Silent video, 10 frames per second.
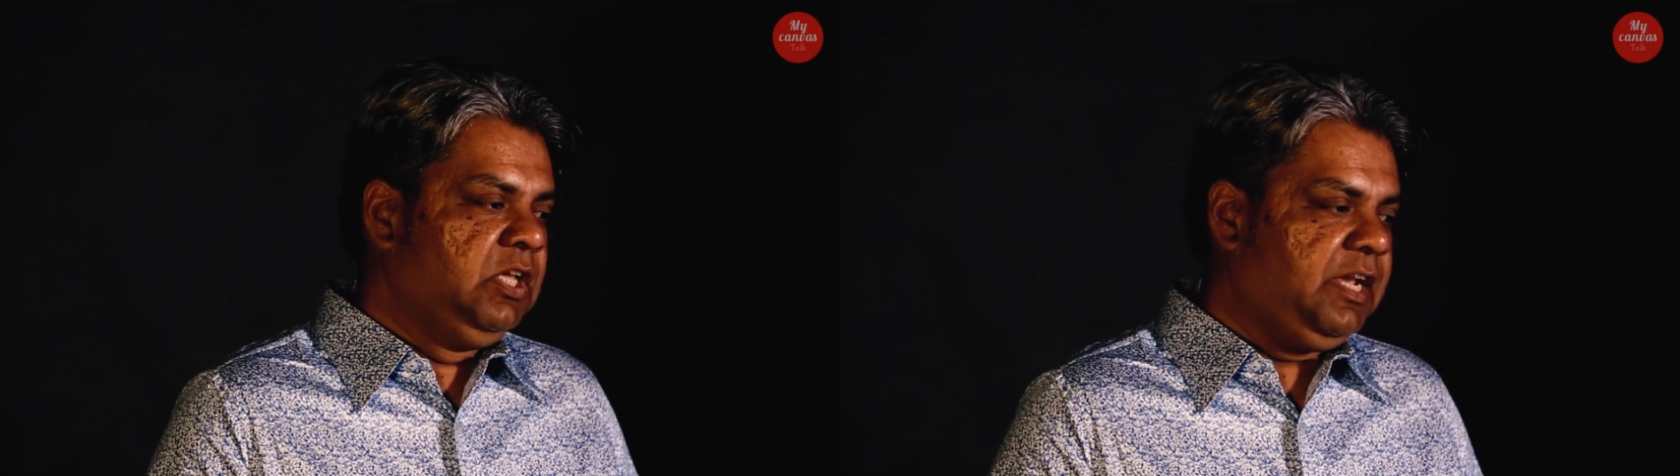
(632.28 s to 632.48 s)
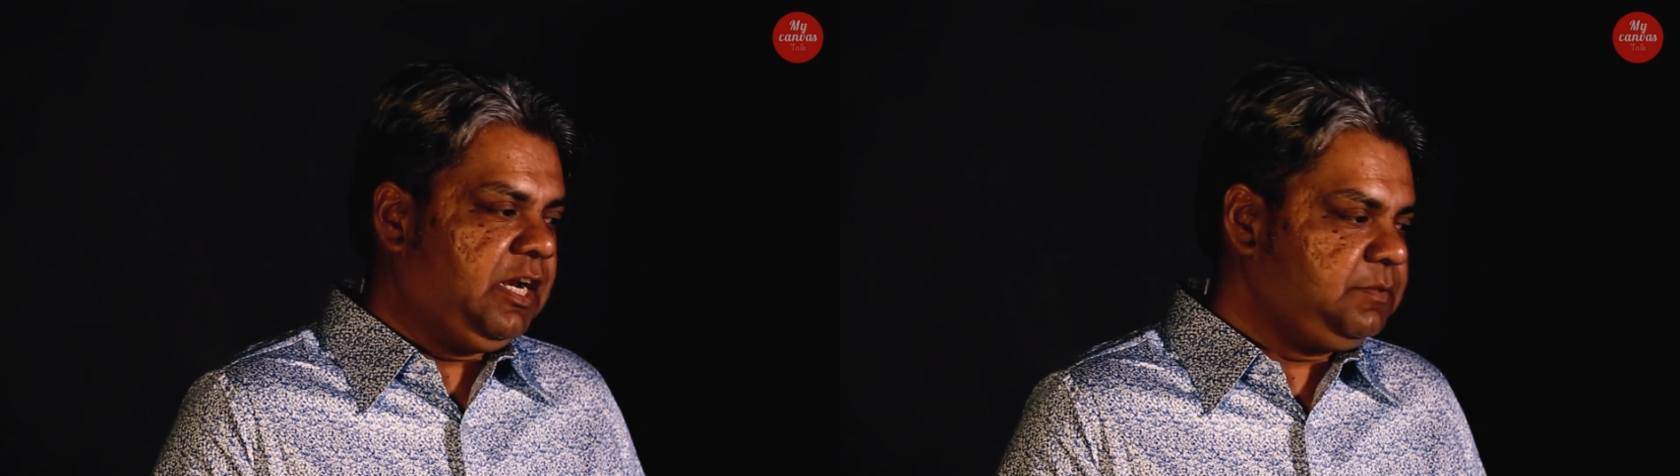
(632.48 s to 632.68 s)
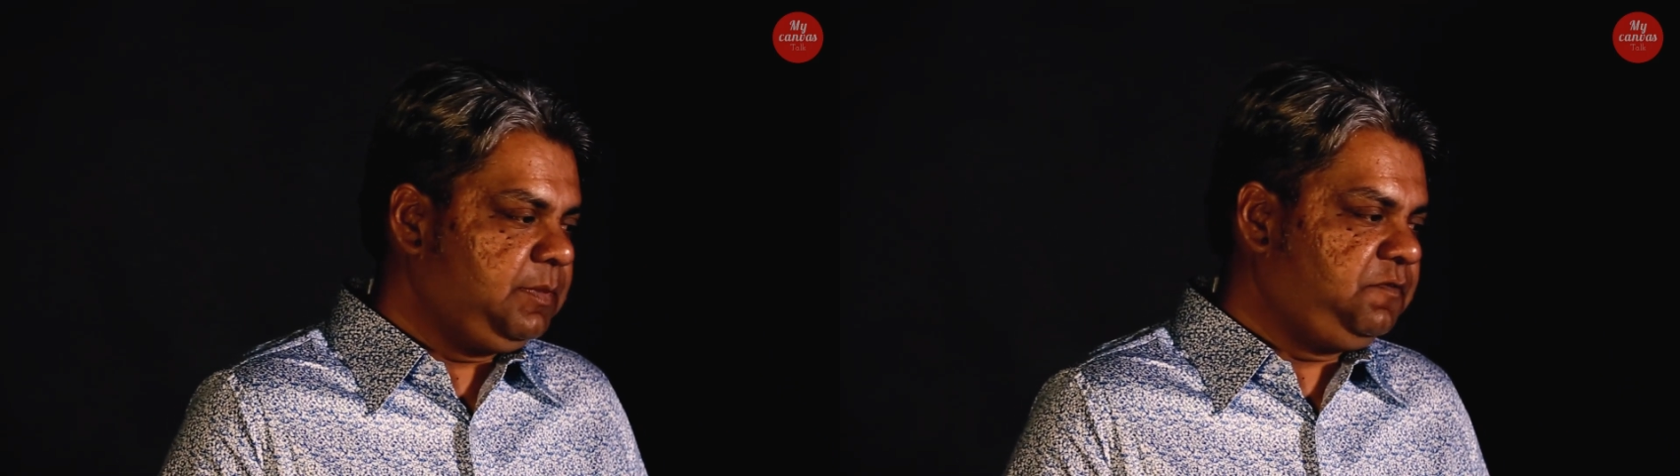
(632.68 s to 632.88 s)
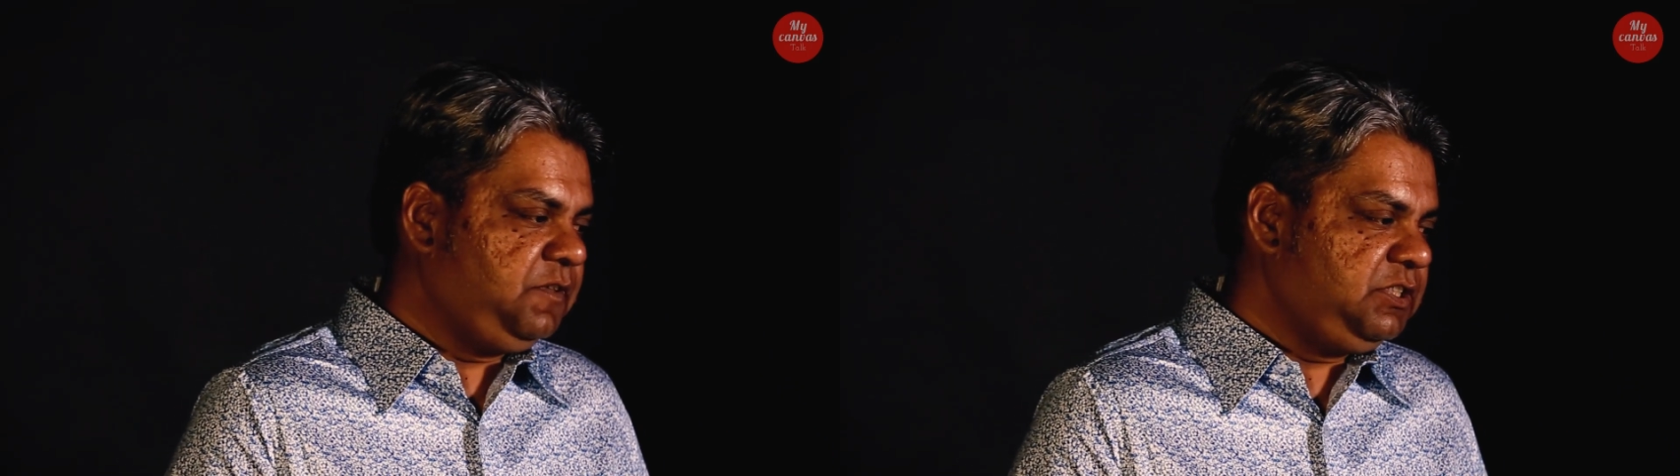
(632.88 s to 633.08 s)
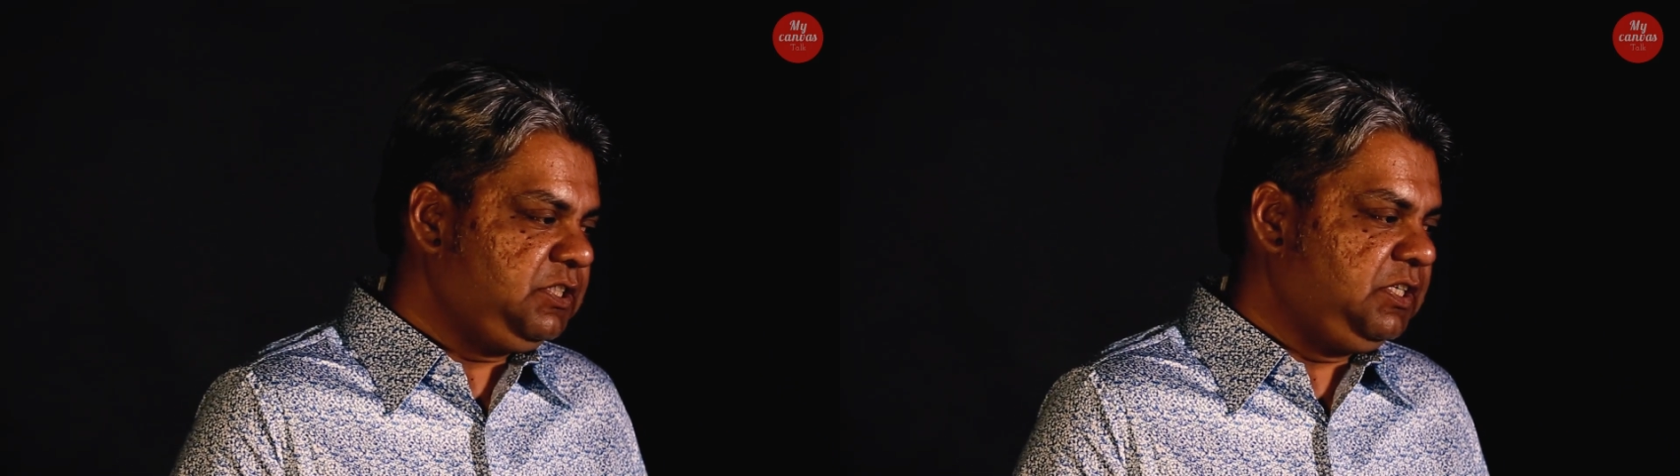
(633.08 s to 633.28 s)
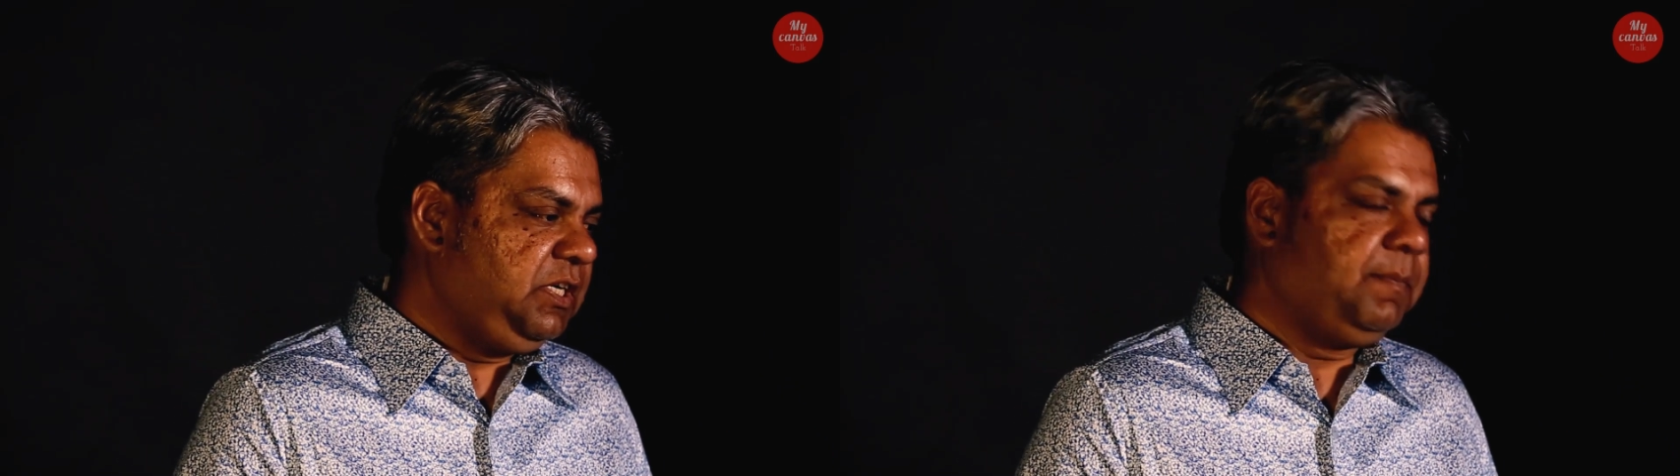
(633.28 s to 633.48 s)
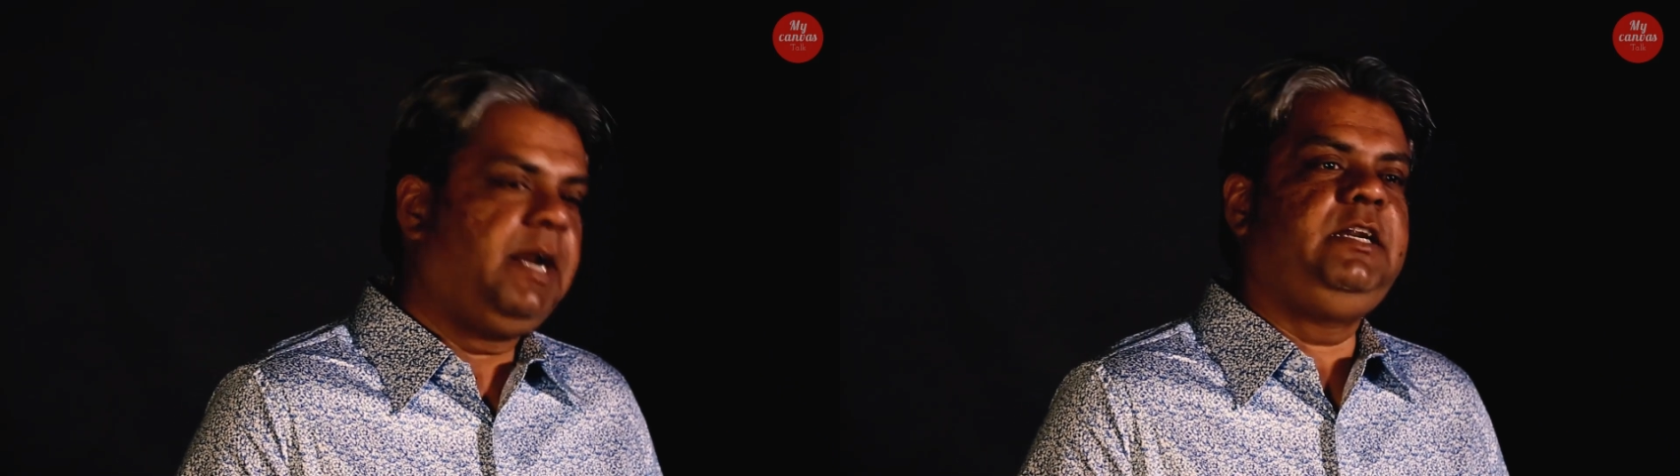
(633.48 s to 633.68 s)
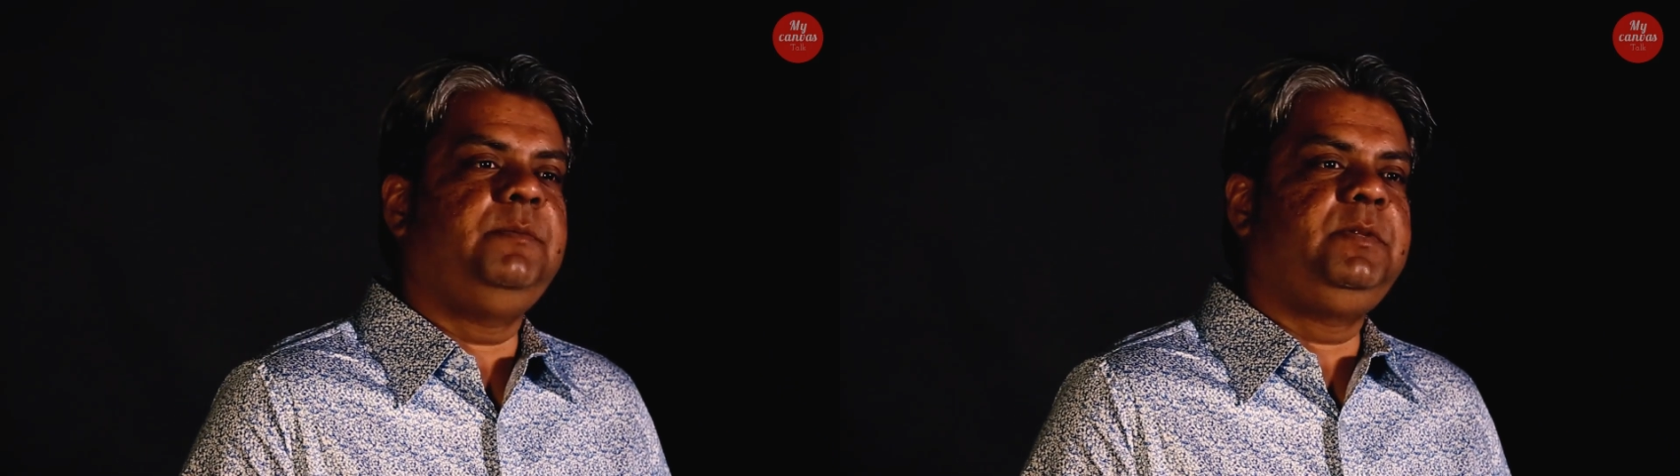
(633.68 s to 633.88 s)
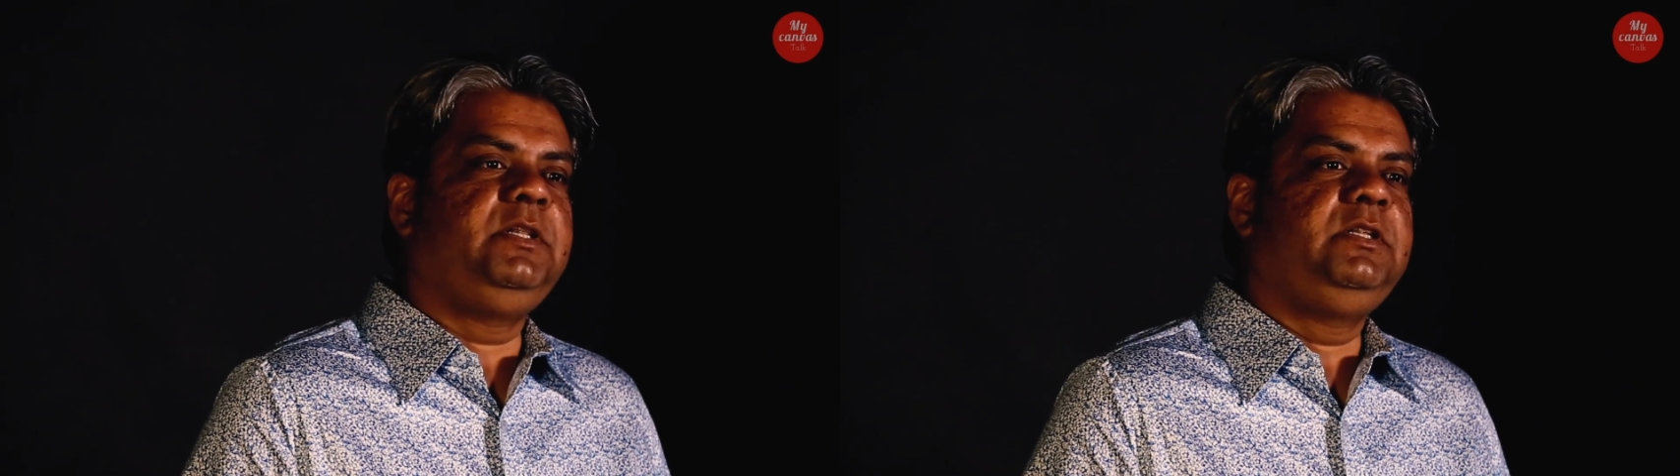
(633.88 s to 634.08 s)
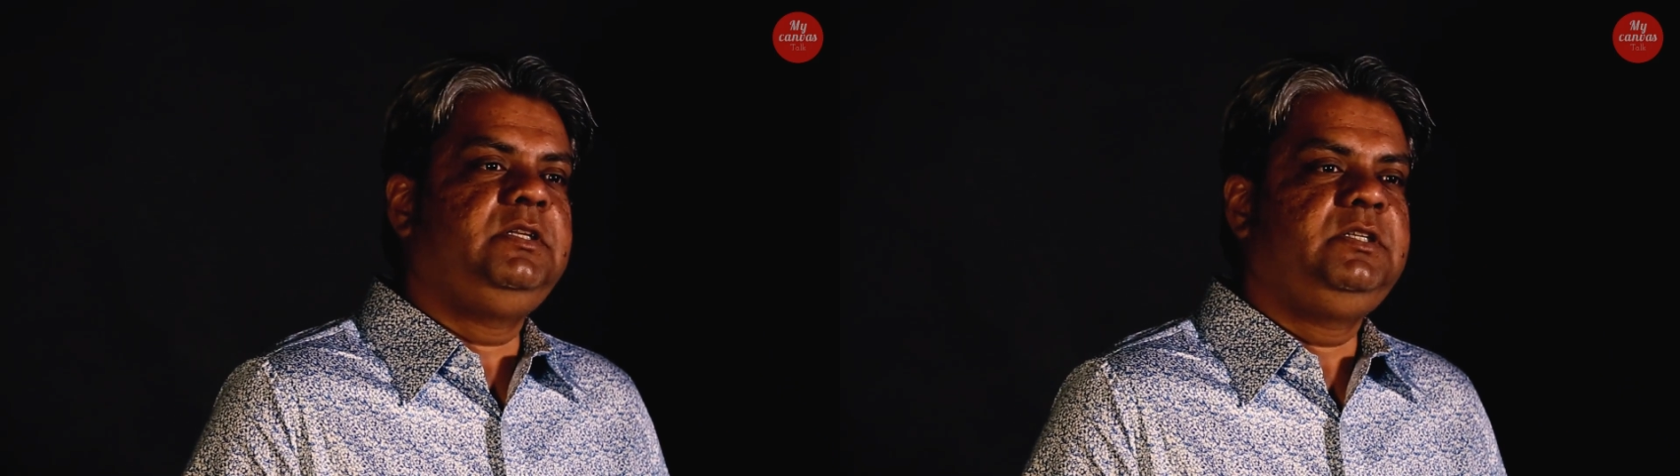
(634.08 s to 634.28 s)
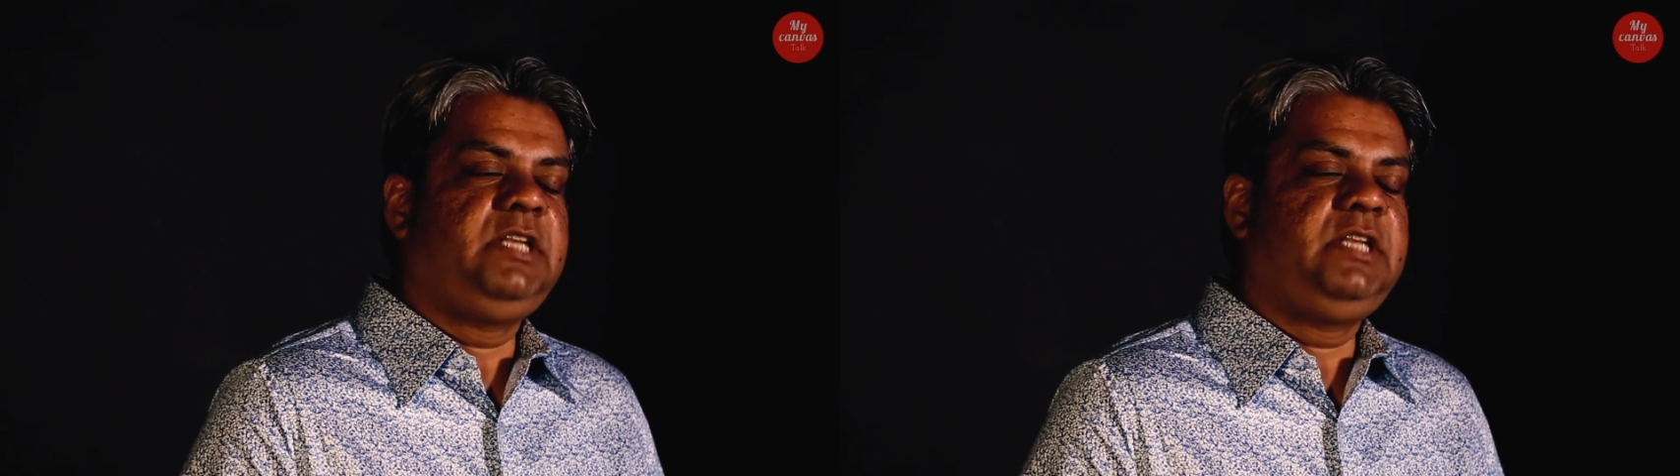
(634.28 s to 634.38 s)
It has been featured in multiple